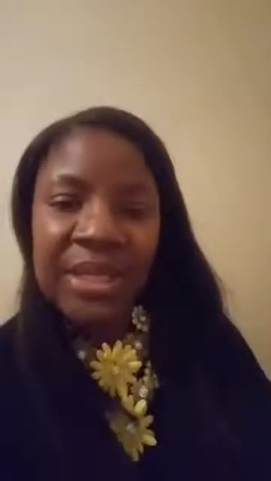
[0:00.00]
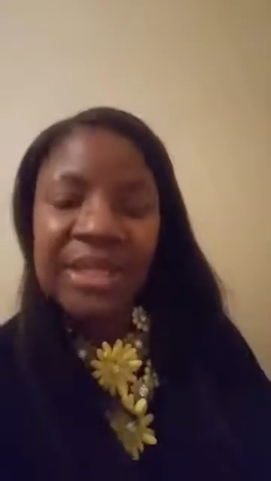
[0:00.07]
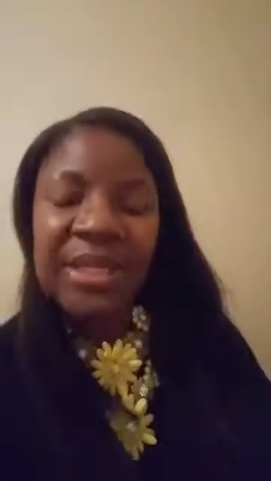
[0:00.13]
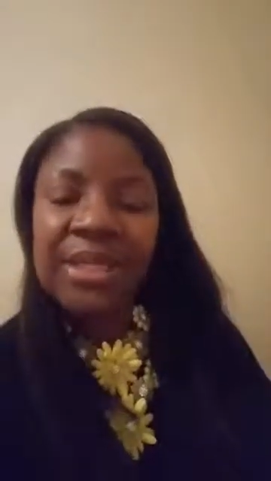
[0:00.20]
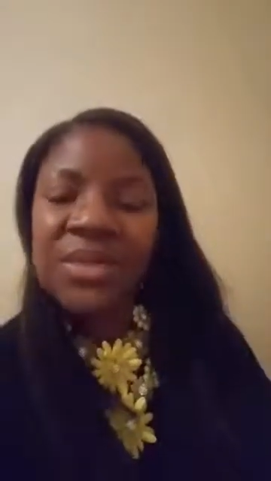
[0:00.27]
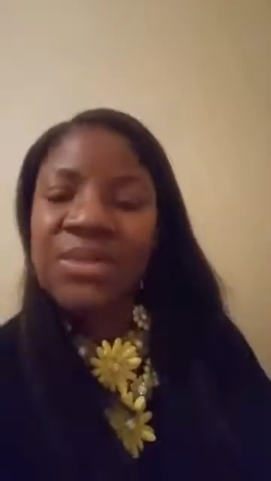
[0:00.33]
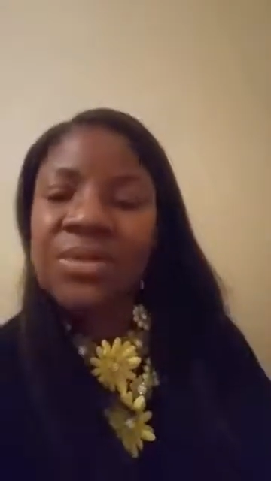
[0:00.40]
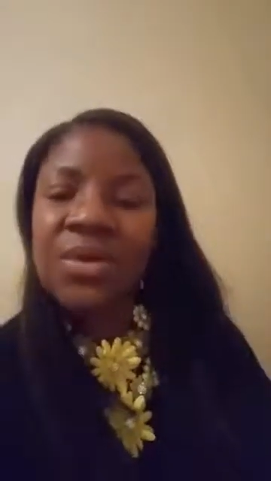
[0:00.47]

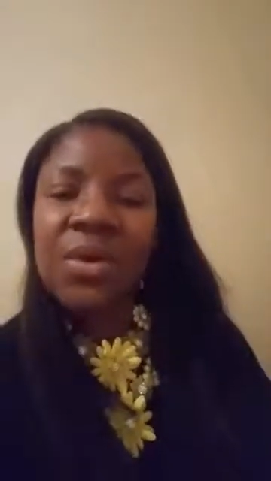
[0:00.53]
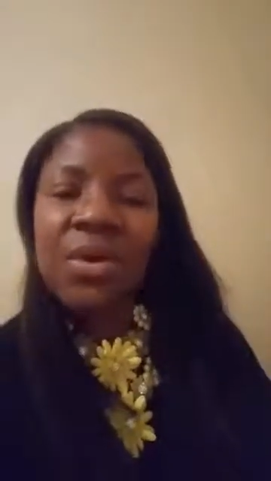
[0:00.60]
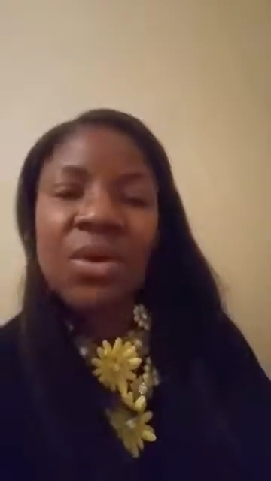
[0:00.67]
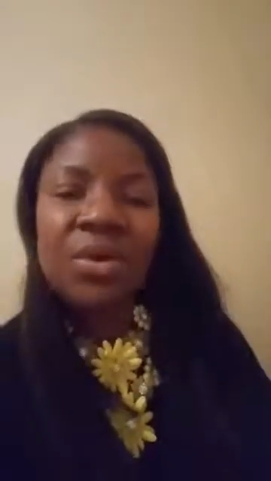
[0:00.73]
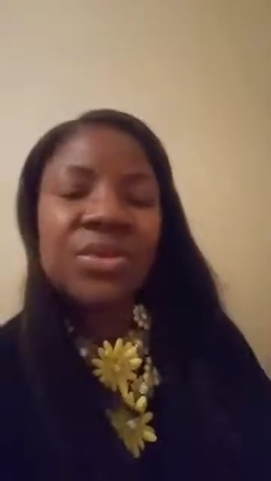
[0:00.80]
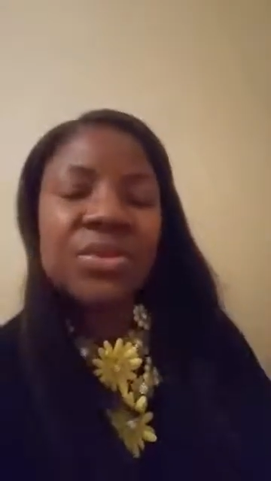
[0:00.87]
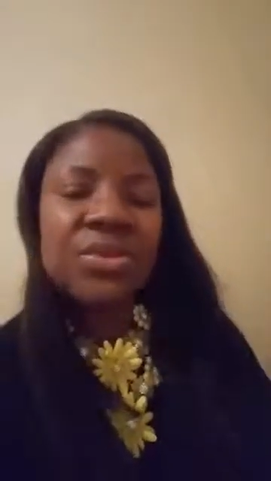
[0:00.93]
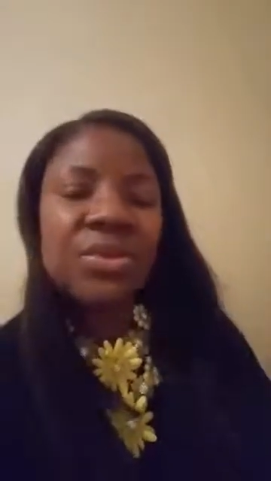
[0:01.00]
These are
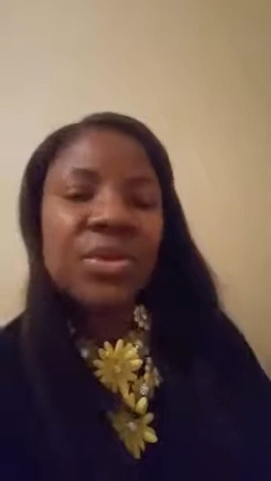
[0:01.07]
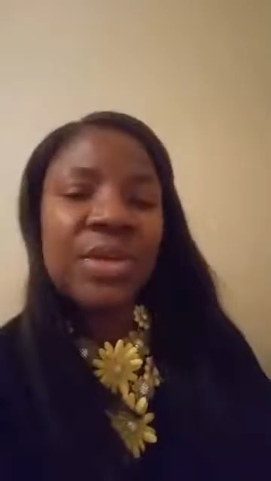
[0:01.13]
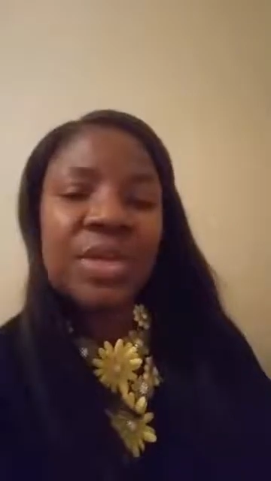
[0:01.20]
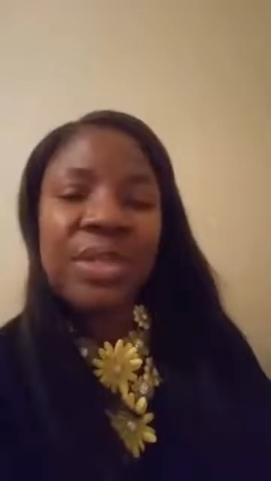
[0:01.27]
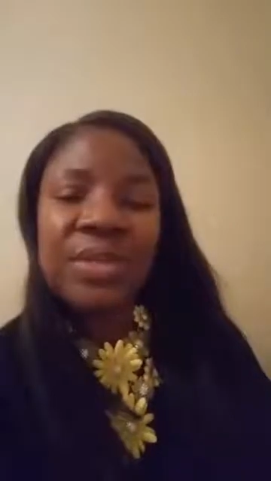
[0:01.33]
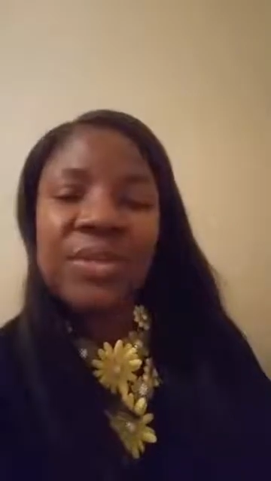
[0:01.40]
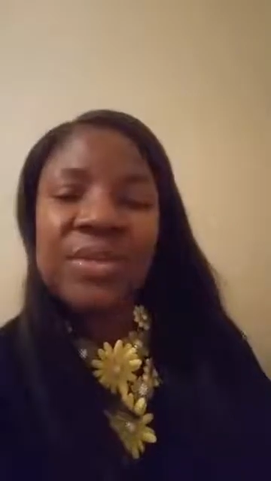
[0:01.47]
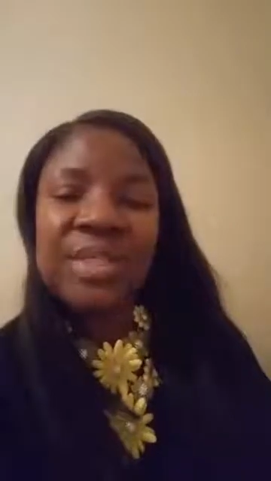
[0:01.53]
all the
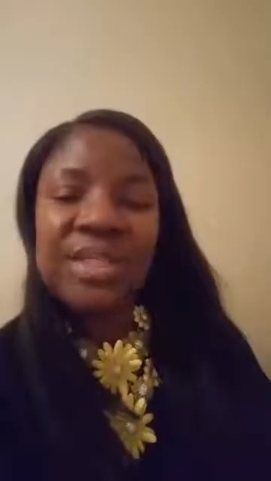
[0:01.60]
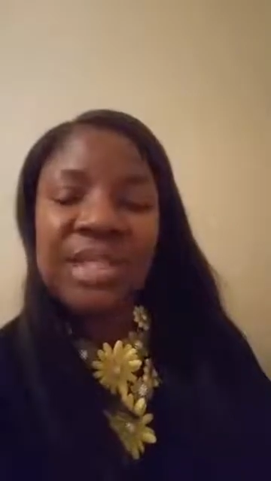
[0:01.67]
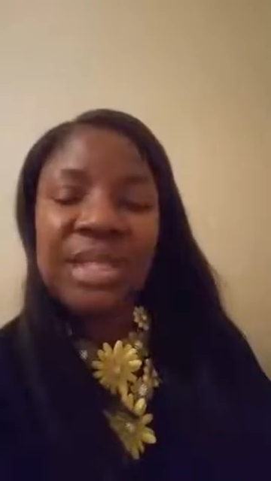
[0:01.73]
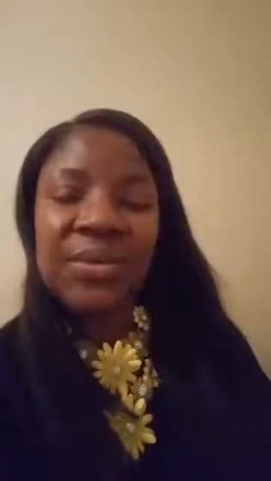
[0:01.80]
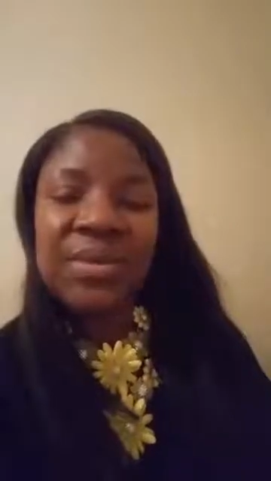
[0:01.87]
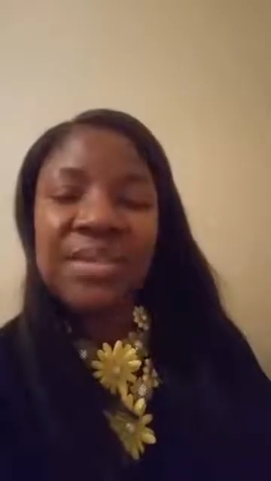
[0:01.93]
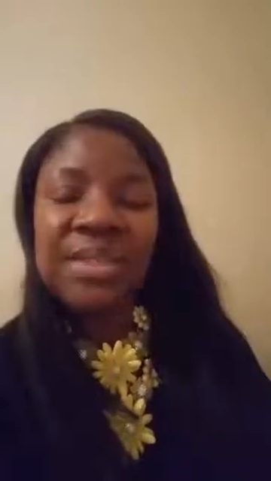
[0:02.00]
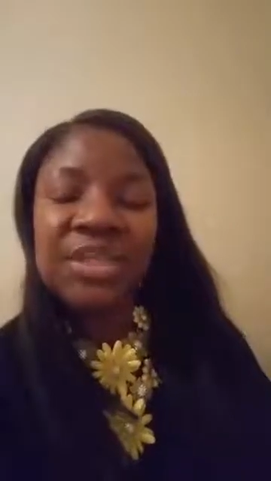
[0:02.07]
dirty little
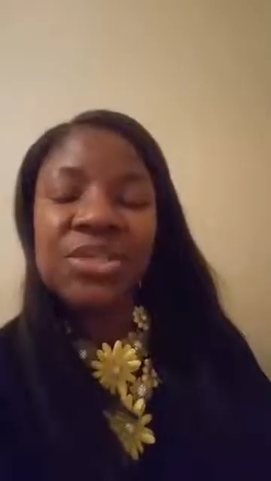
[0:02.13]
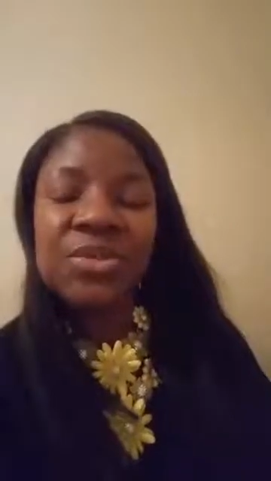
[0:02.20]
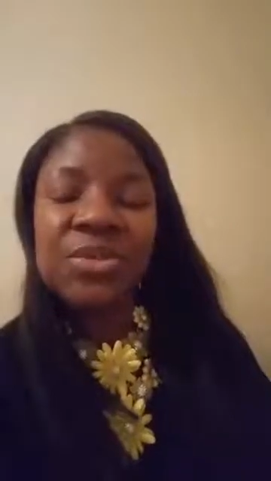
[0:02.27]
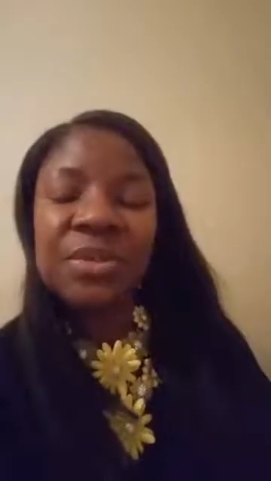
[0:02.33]
secrets that